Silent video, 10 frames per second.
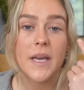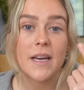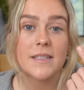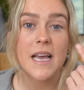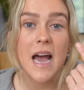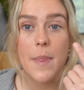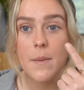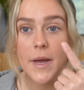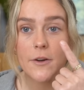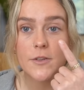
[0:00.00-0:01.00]
because had the
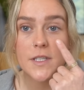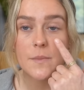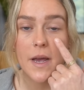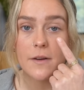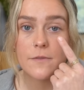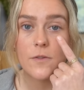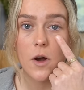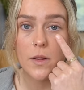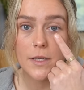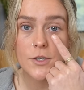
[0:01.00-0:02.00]
microcement
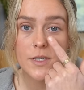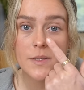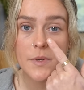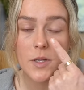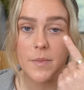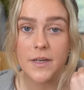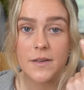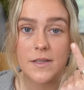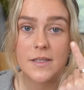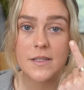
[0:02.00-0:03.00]
fallen just
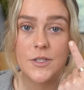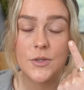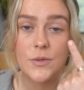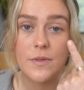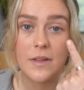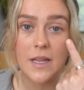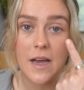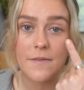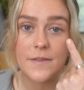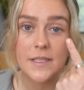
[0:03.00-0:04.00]
millimeters to the
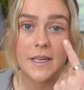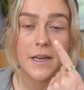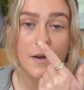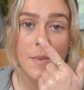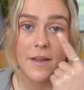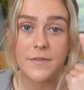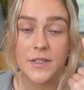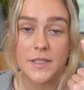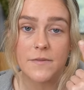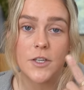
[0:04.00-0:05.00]
left in my
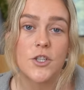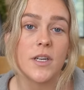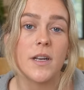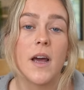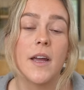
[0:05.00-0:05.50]
field of vision,